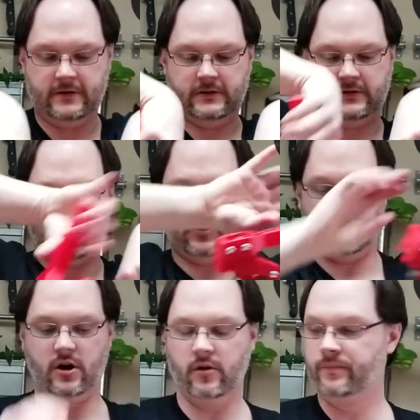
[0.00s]
there we
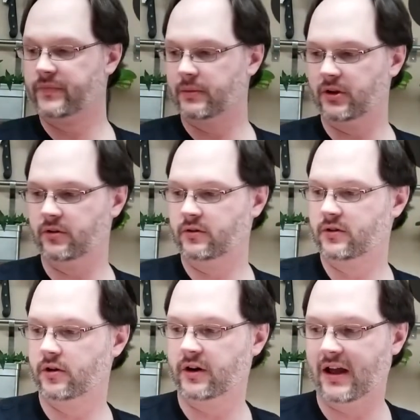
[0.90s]
go. I mean,
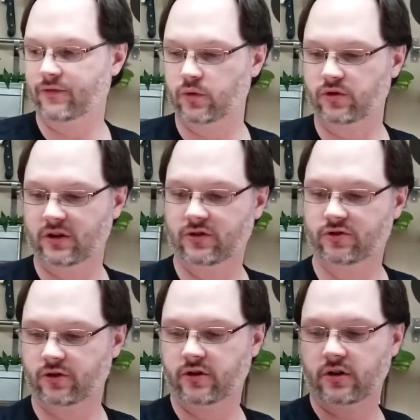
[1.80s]
you don't have to
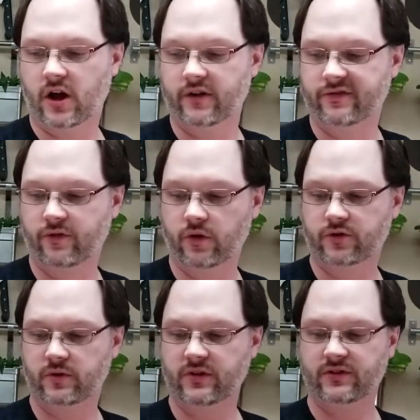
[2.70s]
exert a lot of
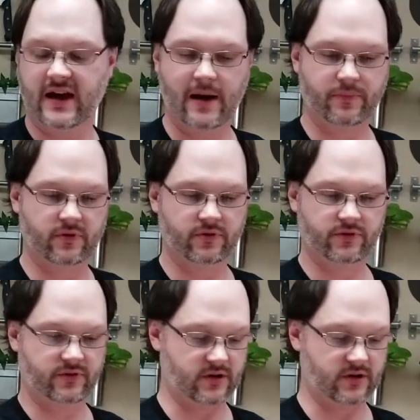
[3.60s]
force with these cappers.